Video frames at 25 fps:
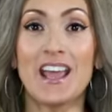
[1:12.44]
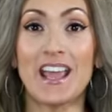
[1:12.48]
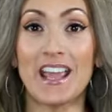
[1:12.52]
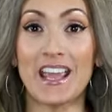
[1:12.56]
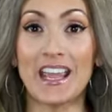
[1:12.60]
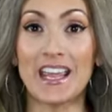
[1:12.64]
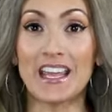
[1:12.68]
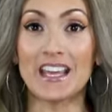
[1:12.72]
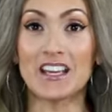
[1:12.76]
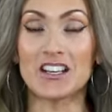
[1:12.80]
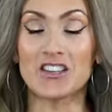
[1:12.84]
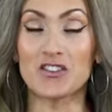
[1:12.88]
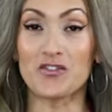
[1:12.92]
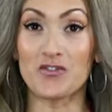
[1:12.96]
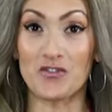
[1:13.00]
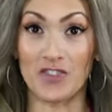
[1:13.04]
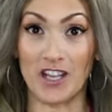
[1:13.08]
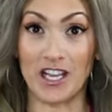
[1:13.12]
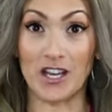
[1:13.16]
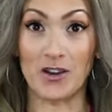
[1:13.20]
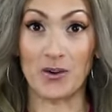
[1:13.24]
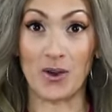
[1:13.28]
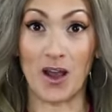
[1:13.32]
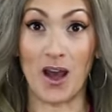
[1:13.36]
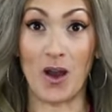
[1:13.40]
and
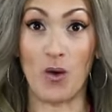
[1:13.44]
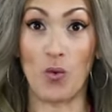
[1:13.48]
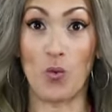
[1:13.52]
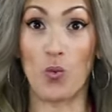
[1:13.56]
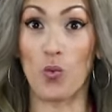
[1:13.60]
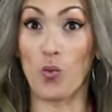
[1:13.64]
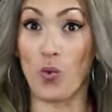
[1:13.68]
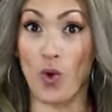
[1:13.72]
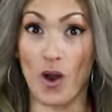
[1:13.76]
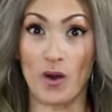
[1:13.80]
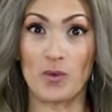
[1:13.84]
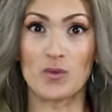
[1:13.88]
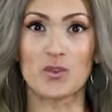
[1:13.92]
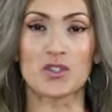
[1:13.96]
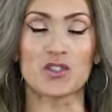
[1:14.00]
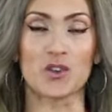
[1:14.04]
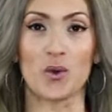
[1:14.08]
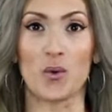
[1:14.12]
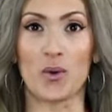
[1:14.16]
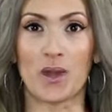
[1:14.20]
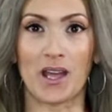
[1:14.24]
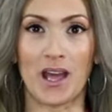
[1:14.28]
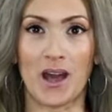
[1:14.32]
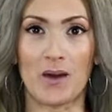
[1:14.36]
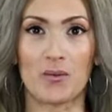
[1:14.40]
figure out what was
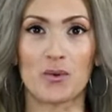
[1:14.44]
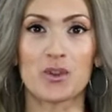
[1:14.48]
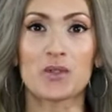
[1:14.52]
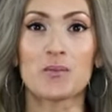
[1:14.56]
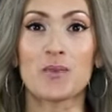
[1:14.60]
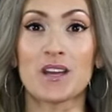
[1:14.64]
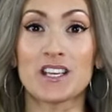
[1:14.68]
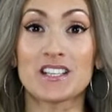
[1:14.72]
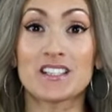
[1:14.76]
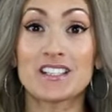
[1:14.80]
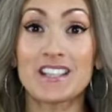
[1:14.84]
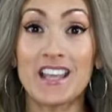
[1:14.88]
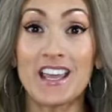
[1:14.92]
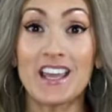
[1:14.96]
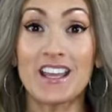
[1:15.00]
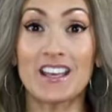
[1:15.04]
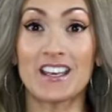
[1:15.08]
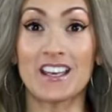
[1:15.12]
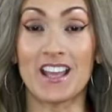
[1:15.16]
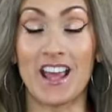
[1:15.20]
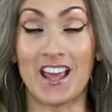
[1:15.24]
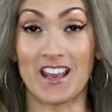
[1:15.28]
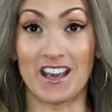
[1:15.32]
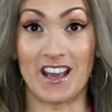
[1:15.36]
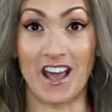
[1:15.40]
going on with my skin
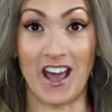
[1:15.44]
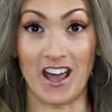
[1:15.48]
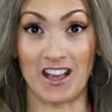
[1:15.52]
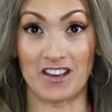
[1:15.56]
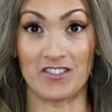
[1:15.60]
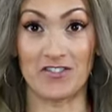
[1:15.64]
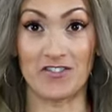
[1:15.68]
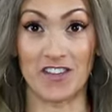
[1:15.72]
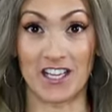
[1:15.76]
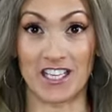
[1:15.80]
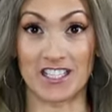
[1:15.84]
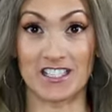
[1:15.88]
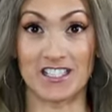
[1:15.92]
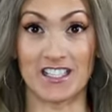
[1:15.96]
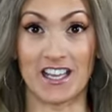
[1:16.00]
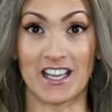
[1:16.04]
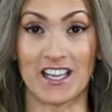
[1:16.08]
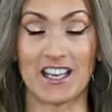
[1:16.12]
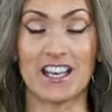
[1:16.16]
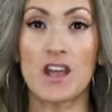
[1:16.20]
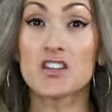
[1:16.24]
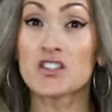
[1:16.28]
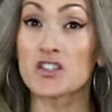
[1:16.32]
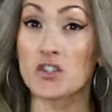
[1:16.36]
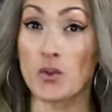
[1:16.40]
and how to fix
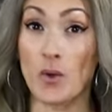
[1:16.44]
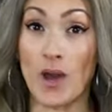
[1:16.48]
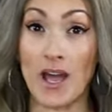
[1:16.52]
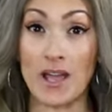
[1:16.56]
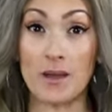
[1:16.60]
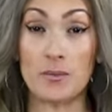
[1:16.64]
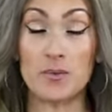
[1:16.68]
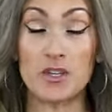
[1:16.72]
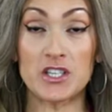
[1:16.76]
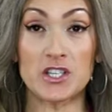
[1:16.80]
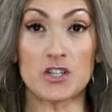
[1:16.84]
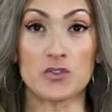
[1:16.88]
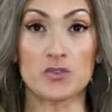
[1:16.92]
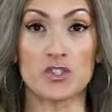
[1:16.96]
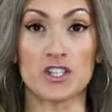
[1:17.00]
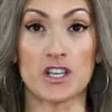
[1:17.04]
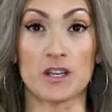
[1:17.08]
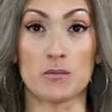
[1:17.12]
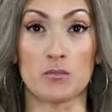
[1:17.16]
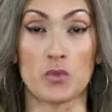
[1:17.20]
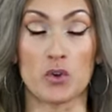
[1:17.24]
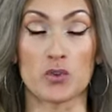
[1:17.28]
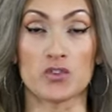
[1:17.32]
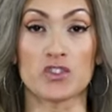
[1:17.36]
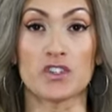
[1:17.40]
it. So I have been using
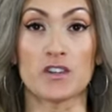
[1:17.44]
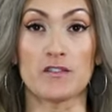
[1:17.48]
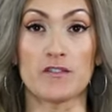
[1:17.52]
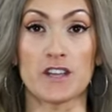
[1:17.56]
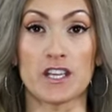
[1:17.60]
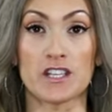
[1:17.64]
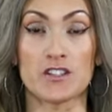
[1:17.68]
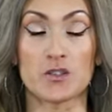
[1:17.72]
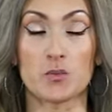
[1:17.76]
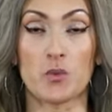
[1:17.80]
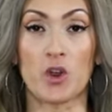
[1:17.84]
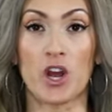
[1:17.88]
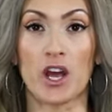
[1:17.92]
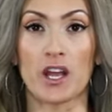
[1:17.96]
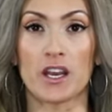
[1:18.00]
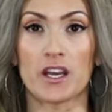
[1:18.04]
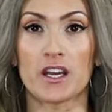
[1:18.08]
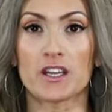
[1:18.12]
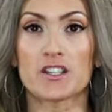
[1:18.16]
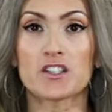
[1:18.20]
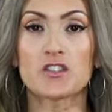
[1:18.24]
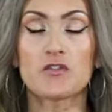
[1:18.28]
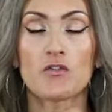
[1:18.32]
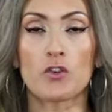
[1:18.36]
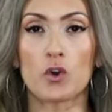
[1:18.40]
most of these
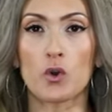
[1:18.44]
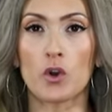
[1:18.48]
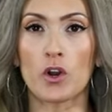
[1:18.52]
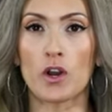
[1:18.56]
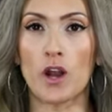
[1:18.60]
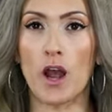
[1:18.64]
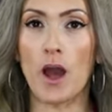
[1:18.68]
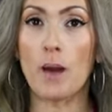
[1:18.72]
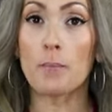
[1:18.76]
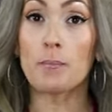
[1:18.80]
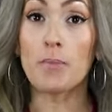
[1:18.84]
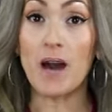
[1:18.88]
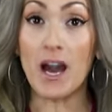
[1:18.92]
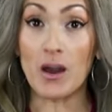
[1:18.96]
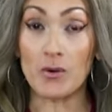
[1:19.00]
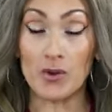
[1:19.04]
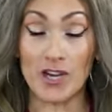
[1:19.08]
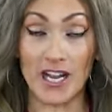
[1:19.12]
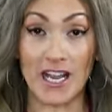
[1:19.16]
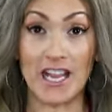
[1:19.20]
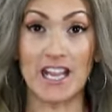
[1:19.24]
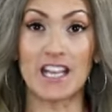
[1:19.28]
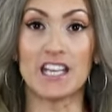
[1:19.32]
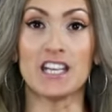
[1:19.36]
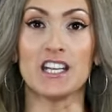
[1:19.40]
products for about
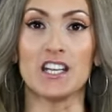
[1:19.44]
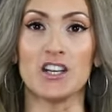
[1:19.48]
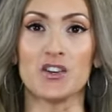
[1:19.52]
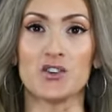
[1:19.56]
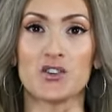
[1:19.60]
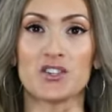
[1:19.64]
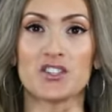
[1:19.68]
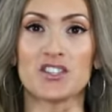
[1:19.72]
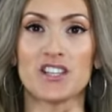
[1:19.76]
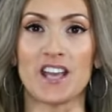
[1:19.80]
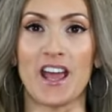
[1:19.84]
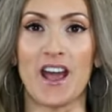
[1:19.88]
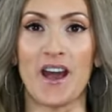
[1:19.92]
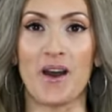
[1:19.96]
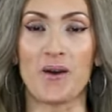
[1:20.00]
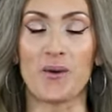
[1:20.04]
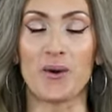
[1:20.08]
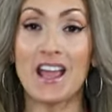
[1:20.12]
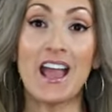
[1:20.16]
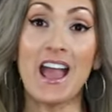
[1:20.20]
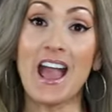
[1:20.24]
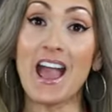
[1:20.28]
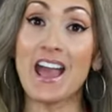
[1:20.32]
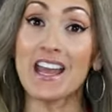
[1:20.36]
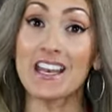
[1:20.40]
8 years now.
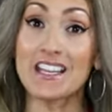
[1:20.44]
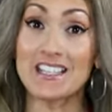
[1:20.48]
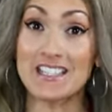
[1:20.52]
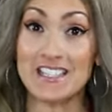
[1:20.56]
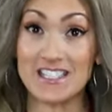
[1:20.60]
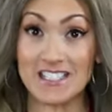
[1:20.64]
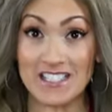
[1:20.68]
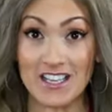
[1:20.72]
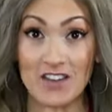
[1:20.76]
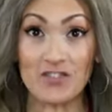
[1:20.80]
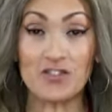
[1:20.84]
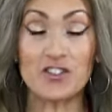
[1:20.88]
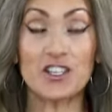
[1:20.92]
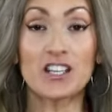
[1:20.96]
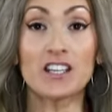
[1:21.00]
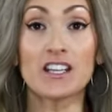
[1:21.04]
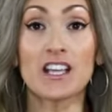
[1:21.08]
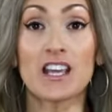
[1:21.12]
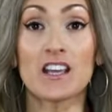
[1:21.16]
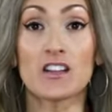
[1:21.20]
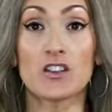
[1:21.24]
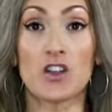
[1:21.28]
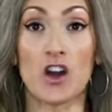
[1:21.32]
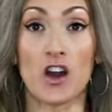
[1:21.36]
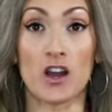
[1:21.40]
And it's
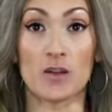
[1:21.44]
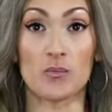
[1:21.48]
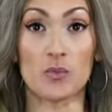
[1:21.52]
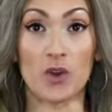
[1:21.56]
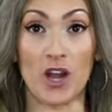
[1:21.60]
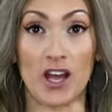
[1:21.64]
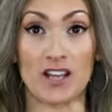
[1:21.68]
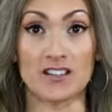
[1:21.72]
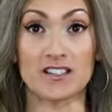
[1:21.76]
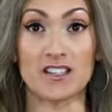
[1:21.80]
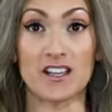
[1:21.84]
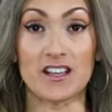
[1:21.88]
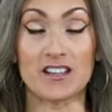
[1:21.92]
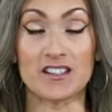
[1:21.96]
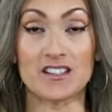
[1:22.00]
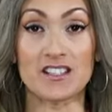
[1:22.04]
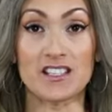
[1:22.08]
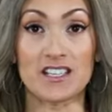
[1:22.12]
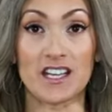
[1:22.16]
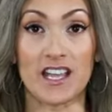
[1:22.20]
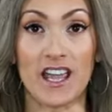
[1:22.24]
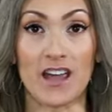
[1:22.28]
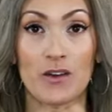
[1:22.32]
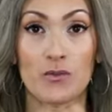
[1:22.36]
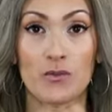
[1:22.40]
definitely a long process
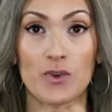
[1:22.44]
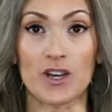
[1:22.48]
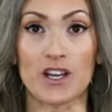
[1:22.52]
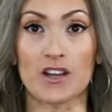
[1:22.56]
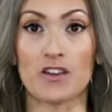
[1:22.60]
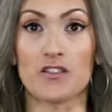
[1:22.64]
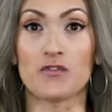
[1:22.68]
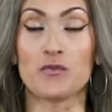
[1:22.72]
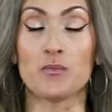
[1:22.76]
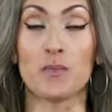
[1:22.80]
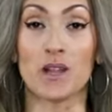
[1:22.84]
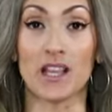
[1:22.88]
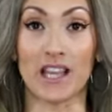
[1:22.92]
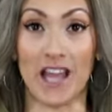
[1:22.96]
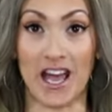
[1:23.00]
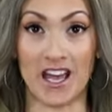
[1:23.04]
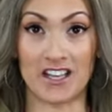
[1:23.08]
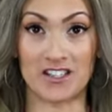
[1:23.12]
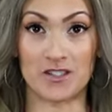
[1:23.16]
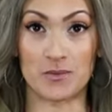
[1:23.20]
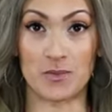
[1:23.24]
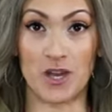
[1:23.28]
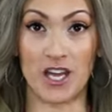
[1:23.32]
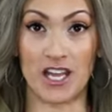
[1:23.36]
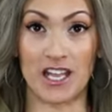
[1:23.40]
to get rid of
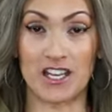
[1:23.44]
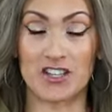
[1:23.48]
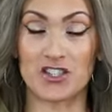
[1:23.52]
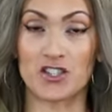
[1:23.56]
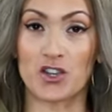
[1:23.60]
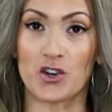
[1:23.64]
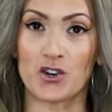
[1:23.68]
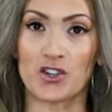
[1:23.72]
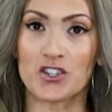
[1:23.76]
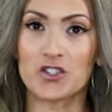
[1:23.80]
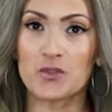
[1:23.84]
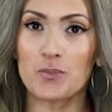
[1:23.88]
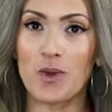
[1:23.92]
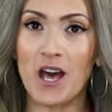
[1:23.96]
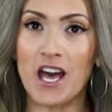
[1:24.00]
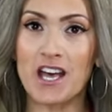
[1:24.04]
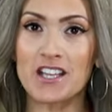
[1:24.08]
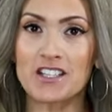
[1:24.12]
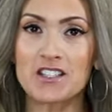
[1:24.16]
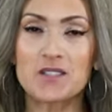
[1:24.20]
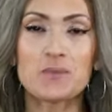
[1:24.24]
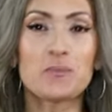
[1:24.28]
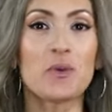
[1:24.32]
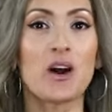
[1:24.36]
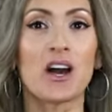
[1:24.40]
melasma and dark
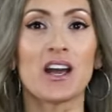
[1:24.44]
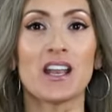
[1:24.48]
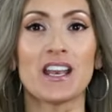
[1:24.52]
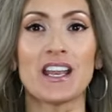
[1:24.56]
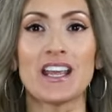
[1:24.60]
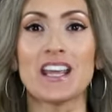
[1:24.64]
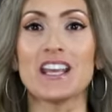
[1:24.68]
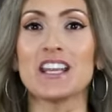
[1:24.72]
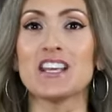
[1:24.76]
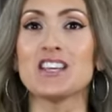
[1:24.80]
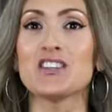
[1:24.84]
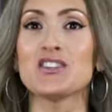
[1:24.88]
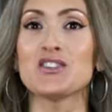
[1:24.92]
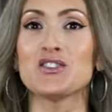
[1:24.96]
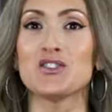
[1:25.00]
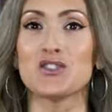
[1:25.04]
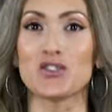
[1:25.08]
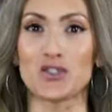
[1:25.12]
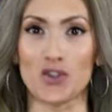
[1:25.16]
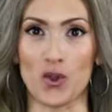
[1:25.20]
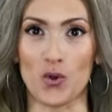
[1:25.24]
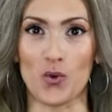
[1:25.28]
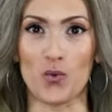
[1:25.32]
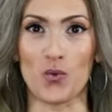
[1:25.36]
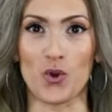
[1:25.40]
spots, but it is
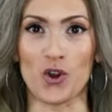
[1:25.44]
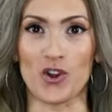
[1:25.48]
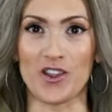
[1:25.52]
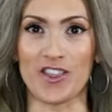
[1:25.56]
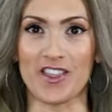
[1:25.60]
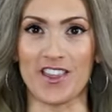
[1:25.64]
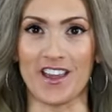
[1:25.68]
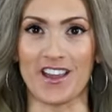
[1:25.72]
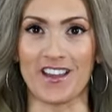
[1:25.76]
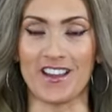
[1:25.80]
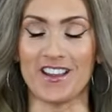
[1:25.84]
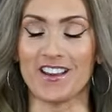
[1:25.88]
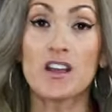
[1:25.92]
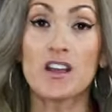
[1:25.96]
so worth it.